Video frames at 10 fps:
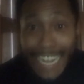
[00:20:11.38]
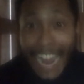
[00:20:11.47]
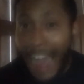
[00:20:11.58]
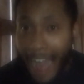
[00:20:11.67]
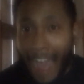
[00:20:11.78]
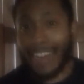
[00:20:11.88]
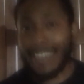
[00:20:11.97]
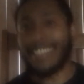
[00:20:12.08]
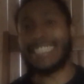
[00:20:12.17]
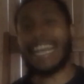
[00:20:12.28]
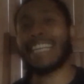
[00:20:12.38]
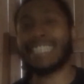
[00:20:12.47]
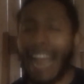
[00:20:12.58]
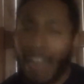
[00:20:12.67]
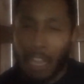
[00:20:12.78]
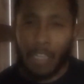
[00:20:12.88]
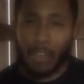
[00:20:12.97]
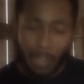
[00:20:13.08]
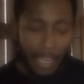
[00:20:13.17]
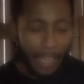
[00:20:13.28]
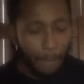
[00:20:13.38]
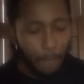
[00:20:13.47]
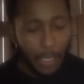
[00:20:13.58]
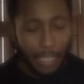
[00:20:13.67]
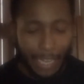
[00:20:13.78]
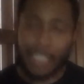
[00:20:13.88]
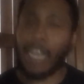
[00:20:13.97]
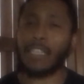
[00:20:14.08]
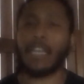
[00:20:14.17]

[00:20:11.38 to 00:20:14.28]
hot Josh Allen. Okay, like Josh